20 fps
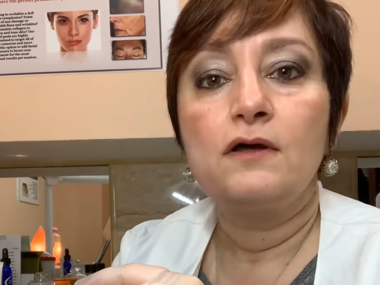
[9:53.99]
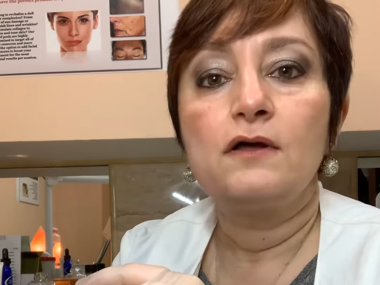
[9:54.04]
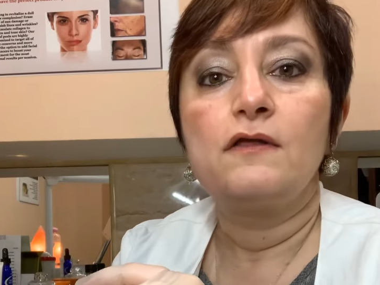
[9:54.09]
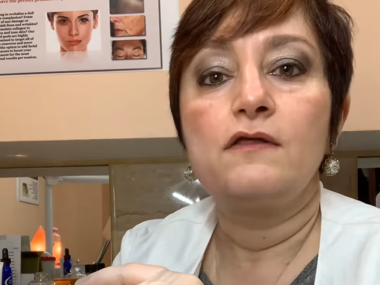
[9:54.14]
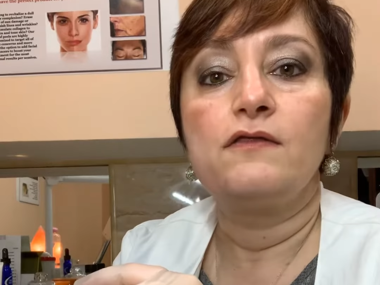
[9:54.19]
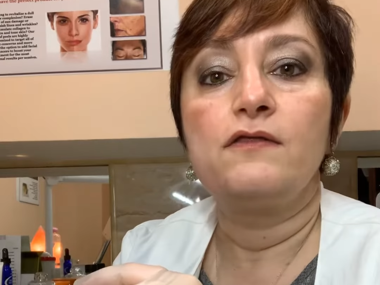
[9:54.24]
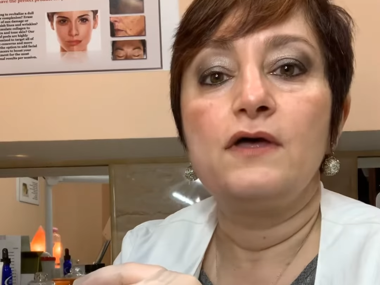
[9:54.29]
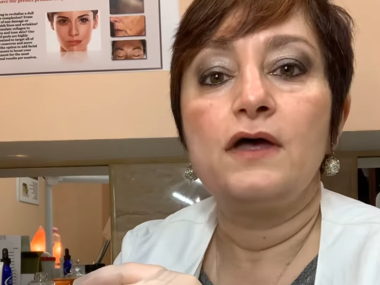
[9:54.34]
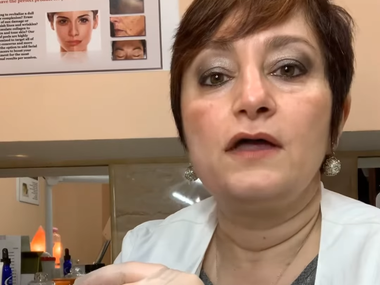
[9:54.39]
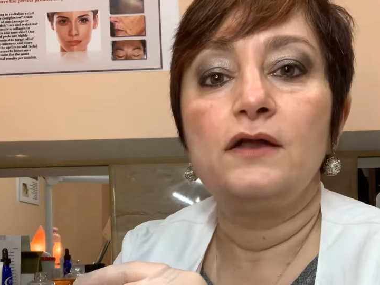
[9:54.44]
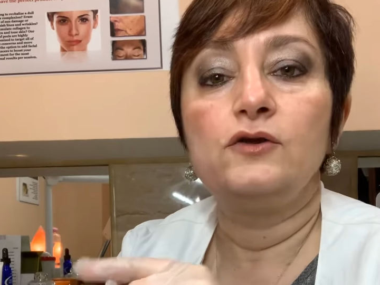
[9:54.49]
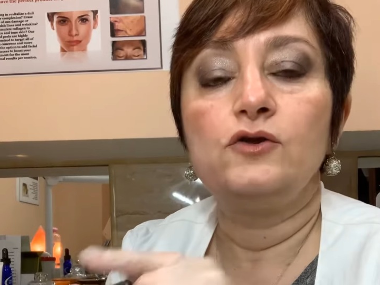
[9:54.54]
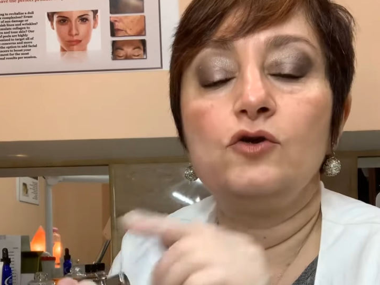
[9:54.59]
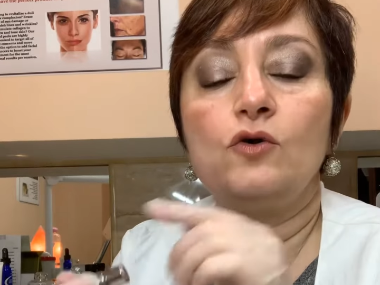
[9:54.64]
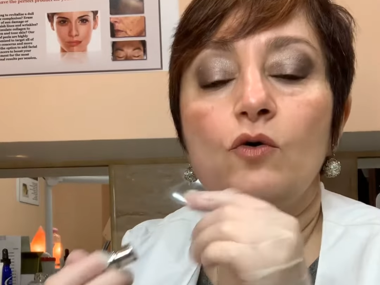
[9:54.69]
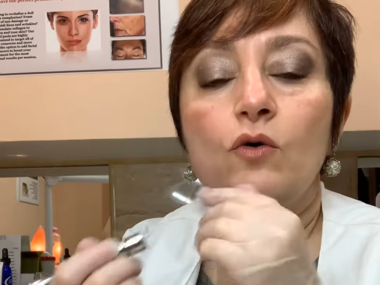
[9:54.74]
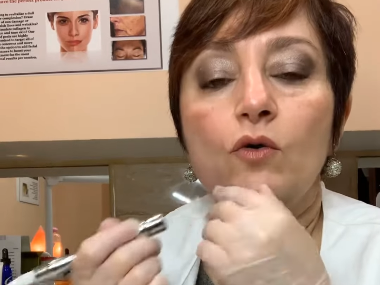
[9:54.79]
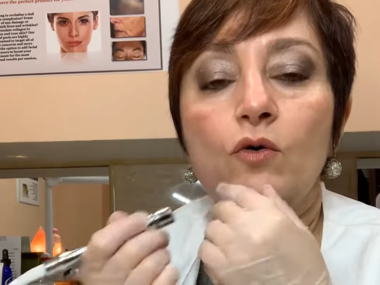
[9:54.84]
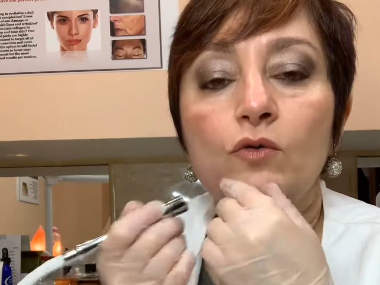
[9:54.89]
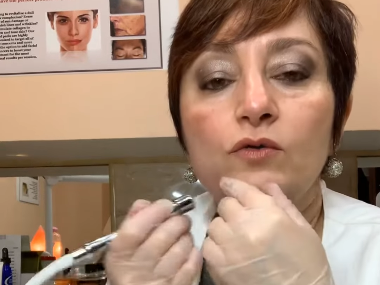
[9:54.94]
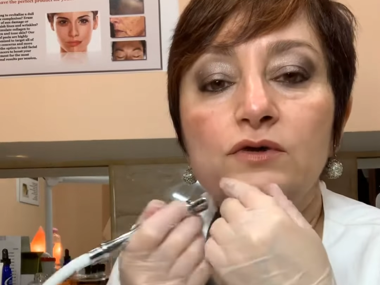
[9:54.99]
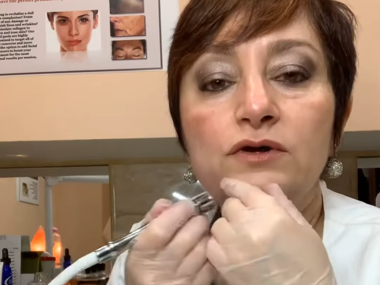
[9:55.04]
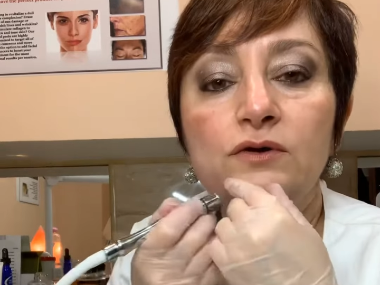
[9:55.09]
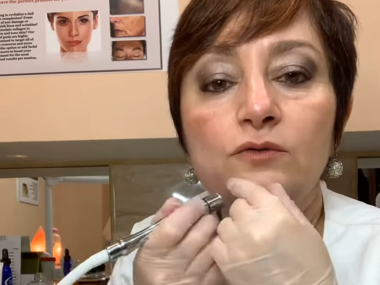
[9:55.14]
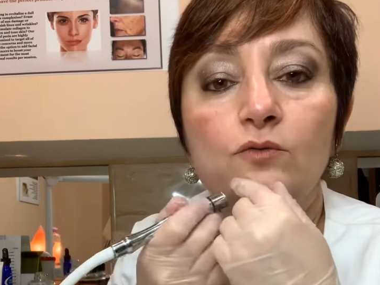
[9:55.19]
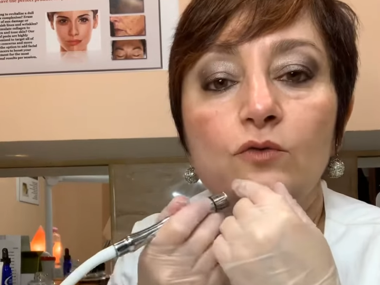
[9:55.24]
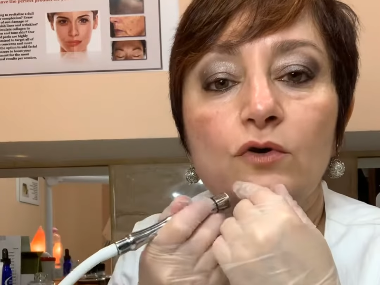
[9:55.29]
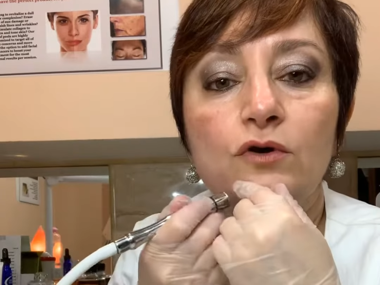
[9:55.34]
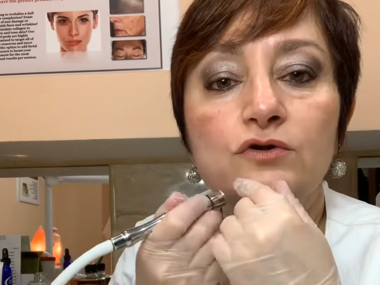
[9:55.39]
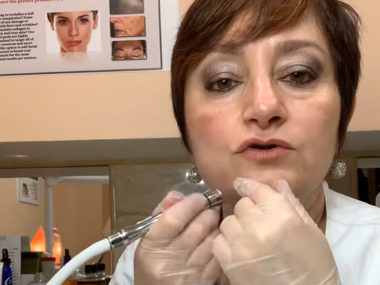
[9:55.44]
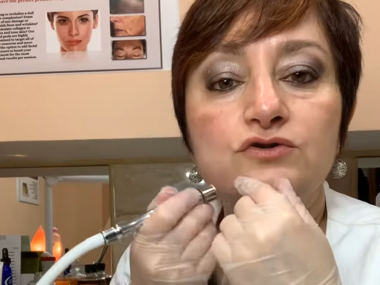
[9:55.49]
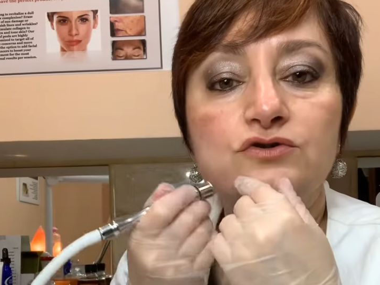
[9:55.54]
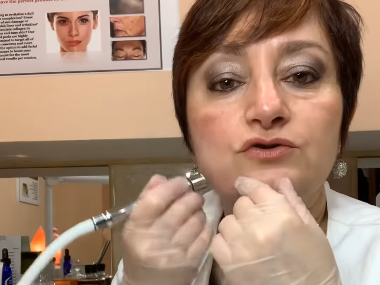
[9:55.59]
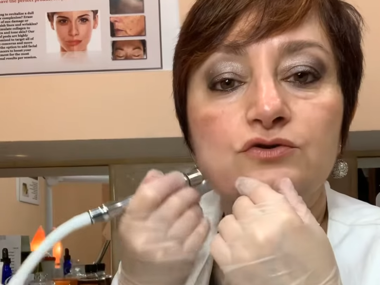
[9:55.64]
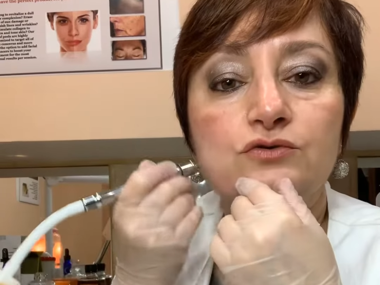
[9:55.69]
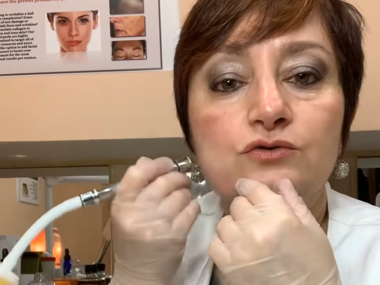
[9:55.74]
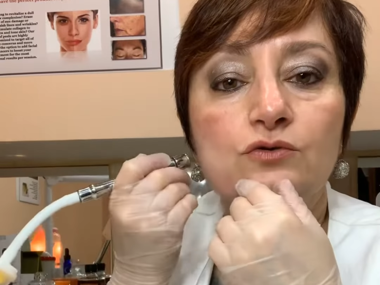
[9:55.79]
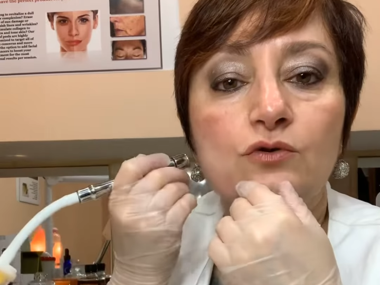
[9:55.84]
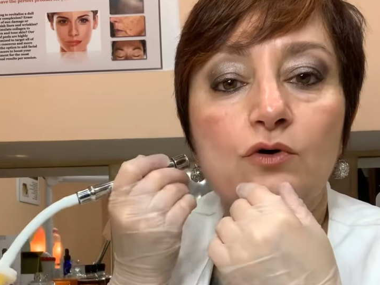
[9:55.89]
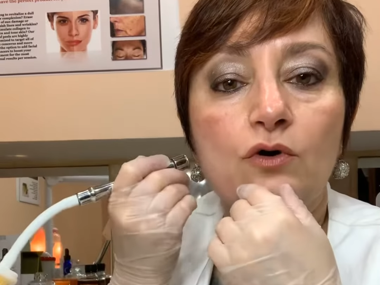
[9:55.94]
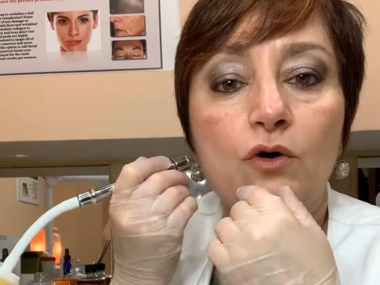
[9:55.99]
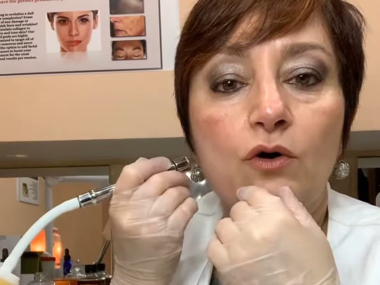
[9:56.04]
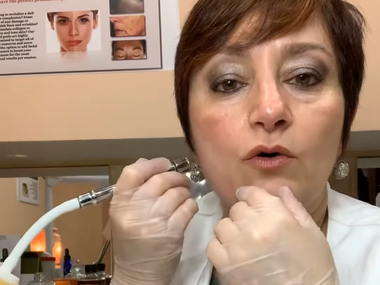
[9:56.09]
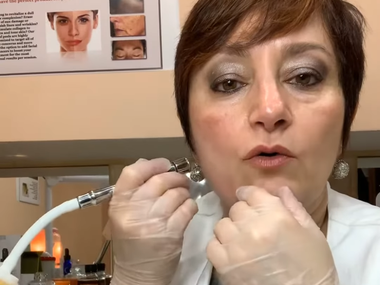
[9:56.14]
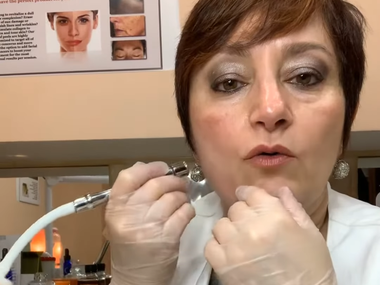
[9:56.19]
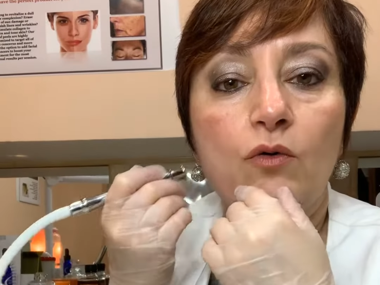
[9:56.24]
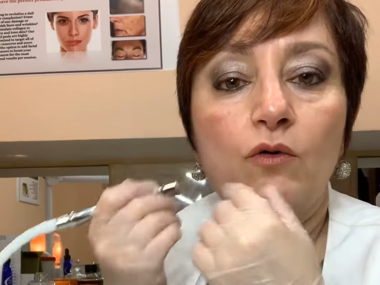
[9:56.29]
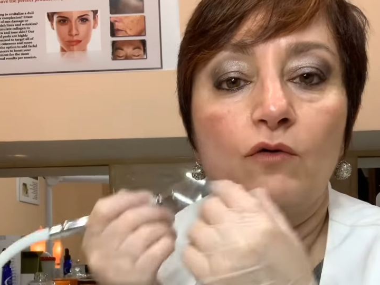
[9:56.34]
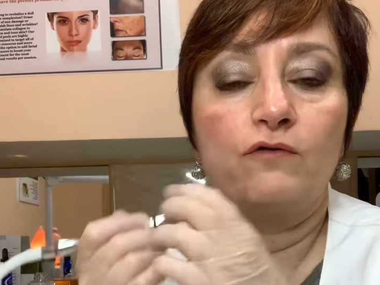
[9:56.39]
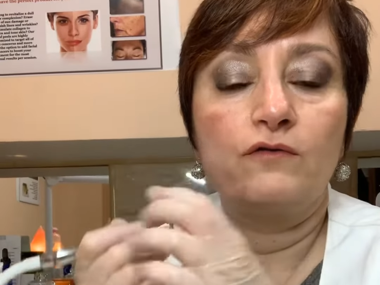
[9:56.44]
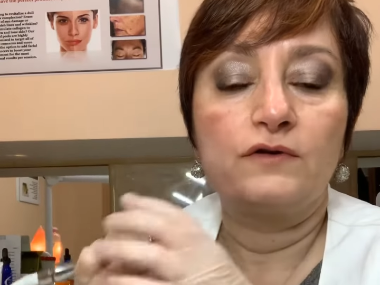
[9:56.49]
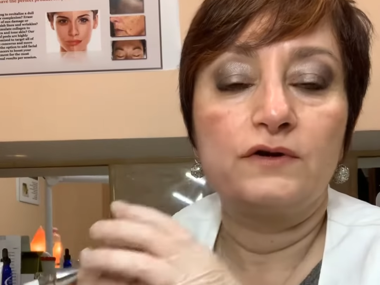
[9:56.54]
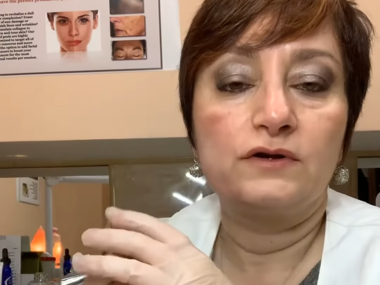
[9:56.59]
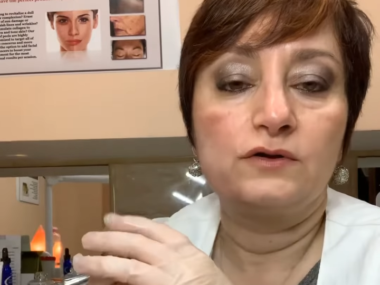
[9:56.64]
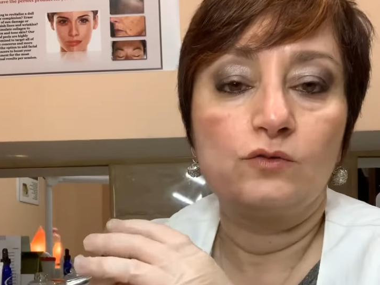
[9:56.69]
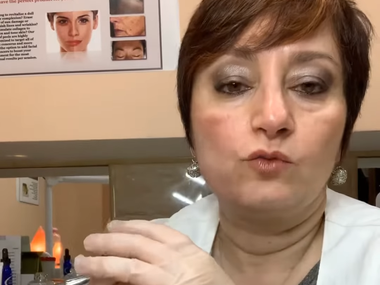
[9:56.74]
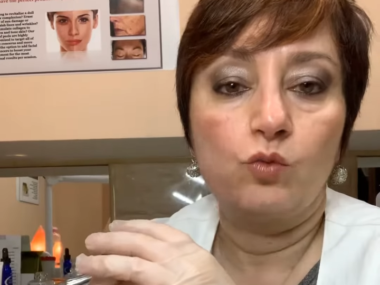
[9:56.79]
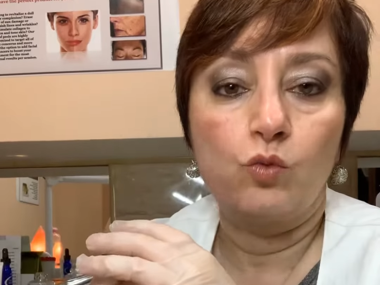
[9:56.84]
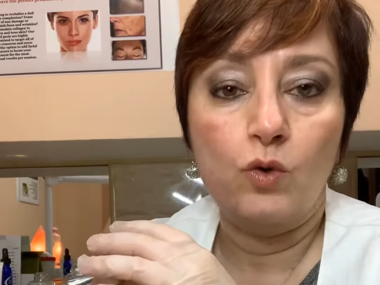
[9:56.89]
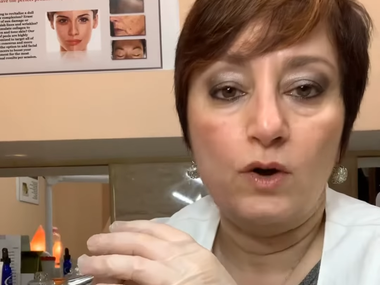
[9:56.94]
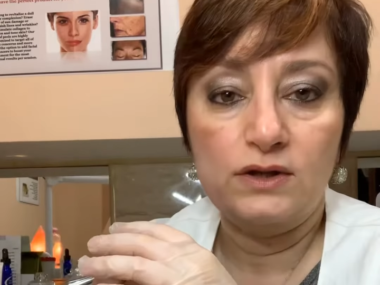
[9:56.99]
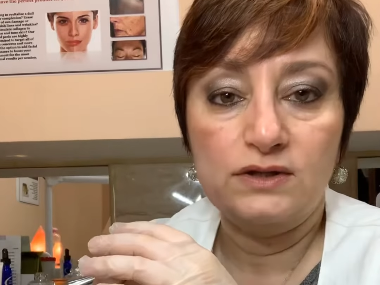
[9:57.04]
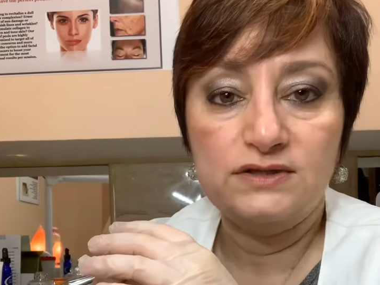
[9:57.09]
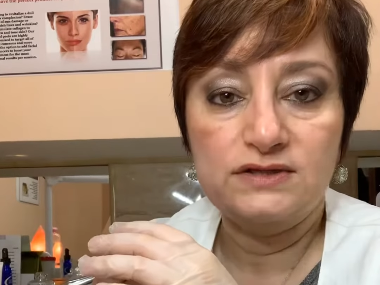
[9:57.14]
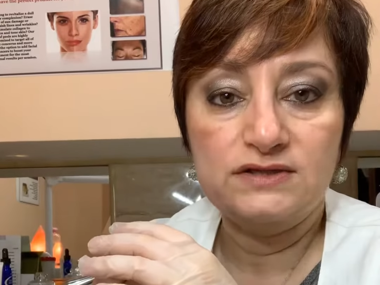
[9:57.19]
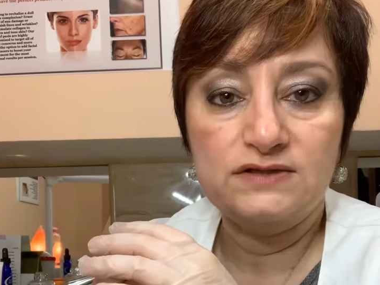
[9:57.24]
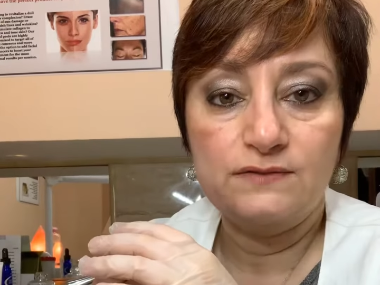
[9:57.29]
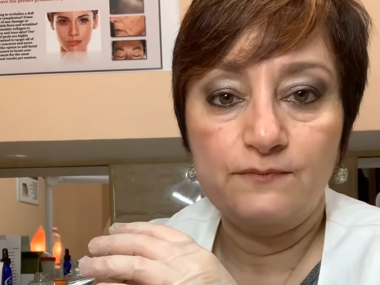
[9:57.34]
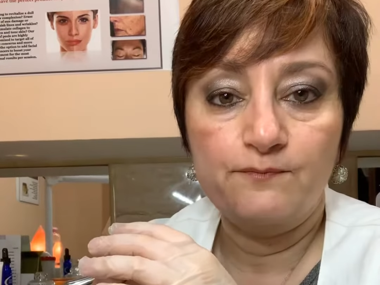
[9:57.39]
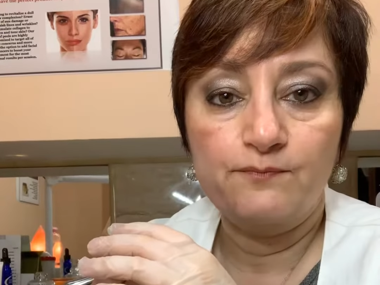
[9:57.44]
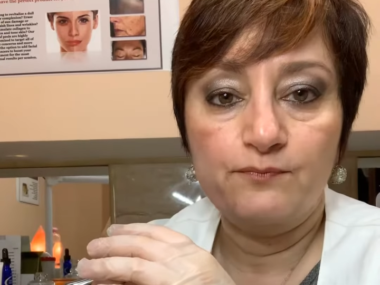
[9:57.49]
then you only want to go over it once.